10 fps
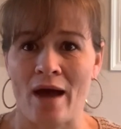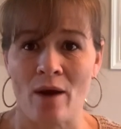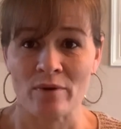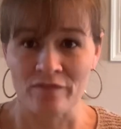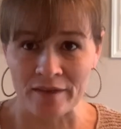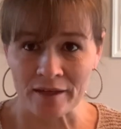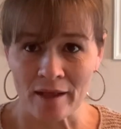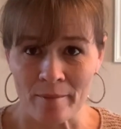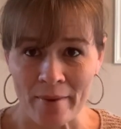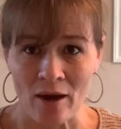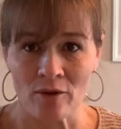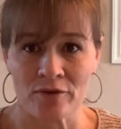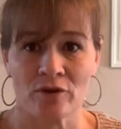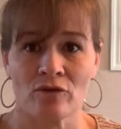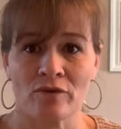we feel about the
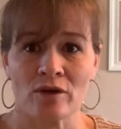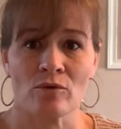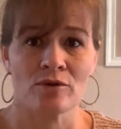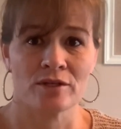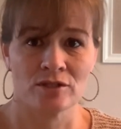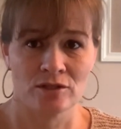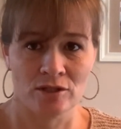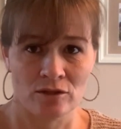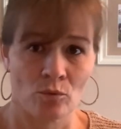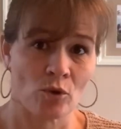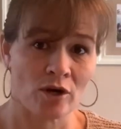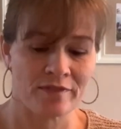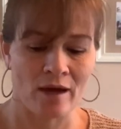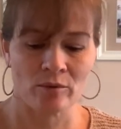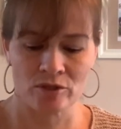career or the work
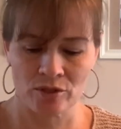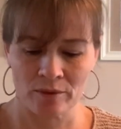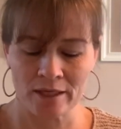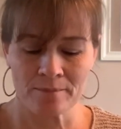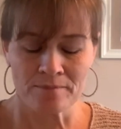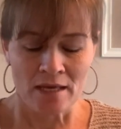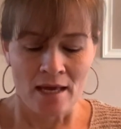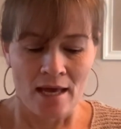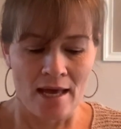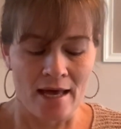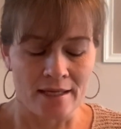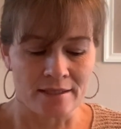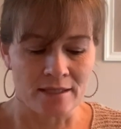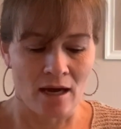that we're doing. And